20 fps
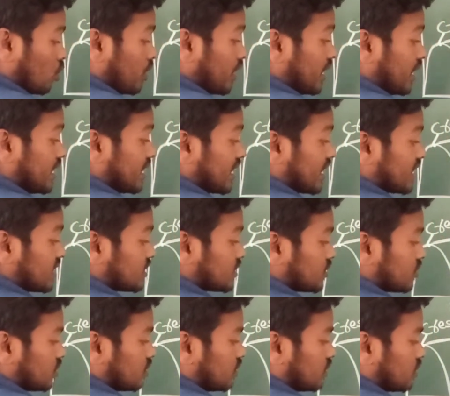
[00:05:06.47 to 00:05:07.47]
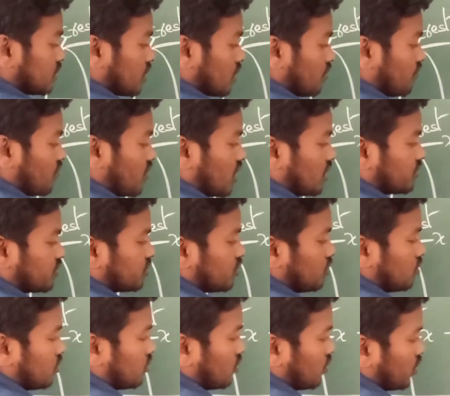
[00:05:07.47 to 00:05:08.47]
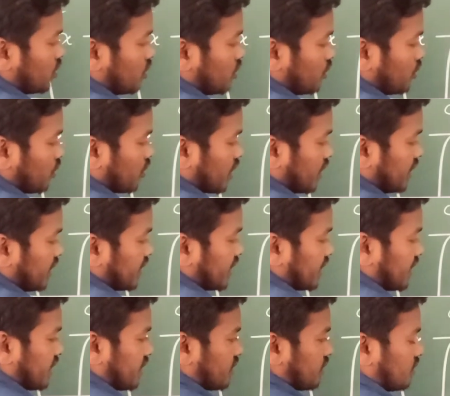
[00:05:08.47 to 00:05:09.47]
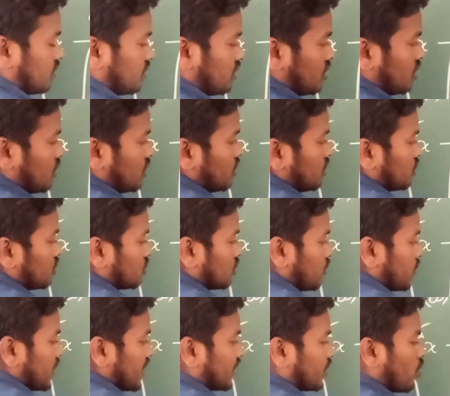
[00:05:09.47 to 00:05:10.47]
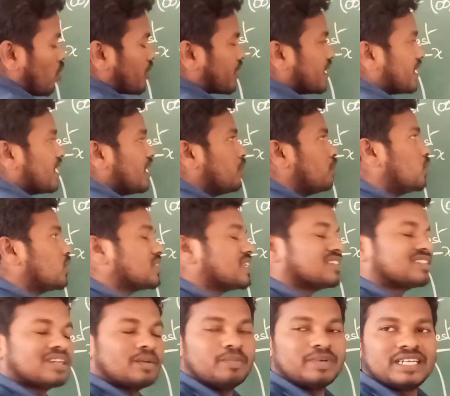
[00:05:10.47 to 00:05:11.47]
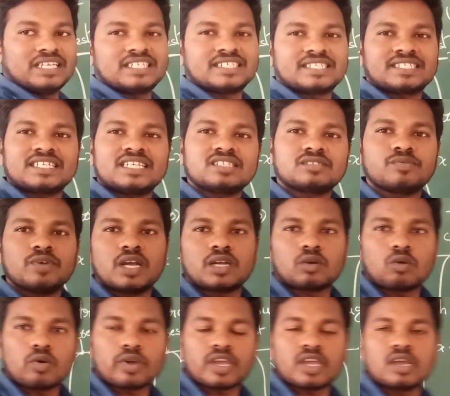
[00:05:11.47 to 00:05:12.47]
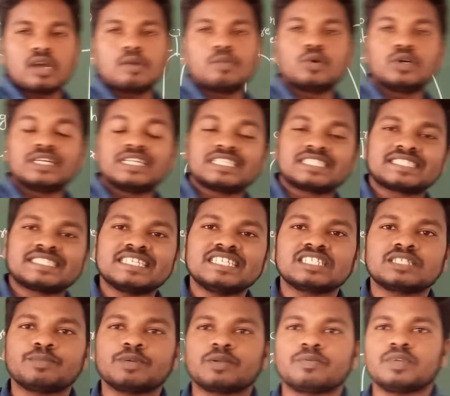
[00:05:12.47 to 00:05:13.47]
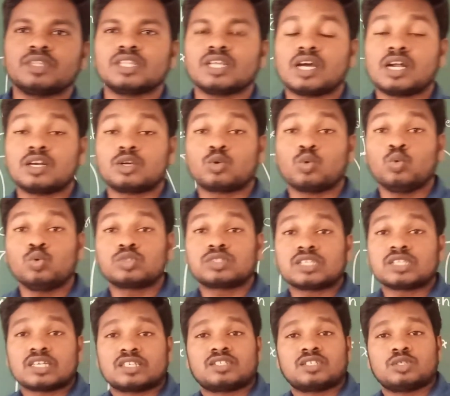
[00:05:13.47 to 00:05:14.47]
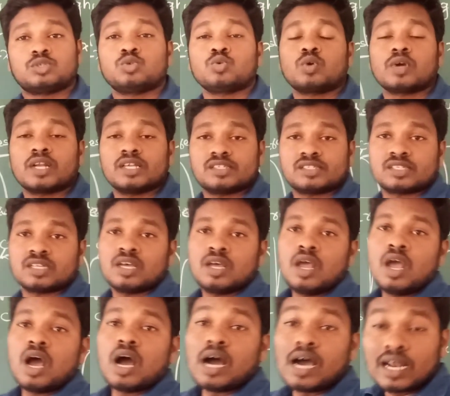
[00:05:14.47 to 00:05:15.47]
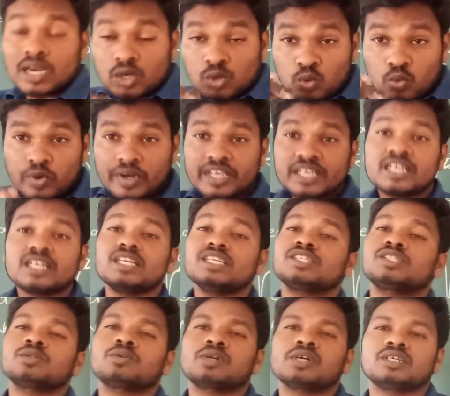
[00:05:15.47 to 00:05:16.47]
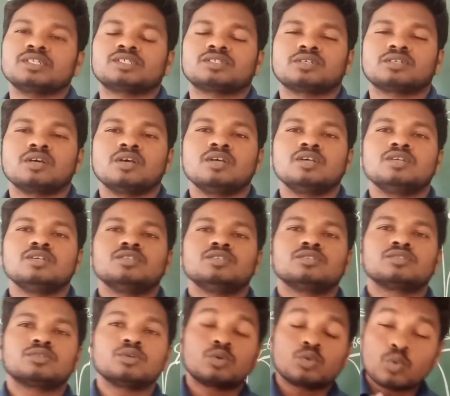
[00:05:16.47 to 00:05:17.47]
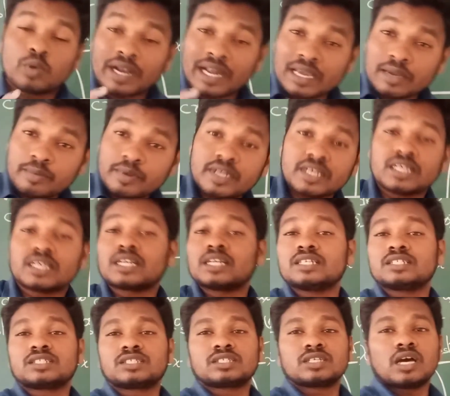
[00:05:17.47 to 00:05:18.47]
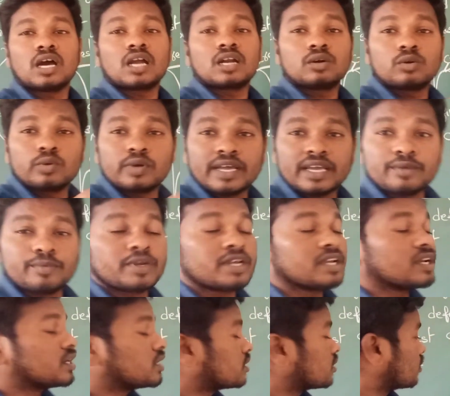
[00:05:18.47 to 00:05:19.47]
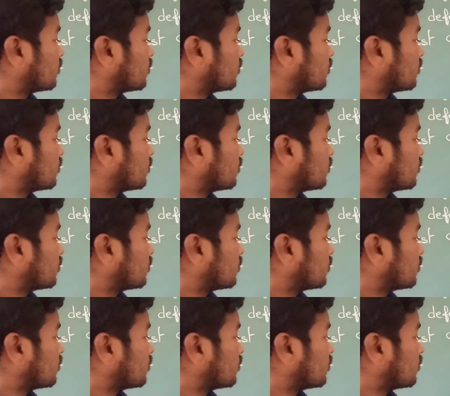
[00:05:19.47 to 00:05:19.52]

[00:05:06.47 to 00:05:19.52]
two nearest trough also you can take. So we are talking about the some distance we are talking about, distance between the two successive crust or two nearest crust. So two neighboring crust or two neighboring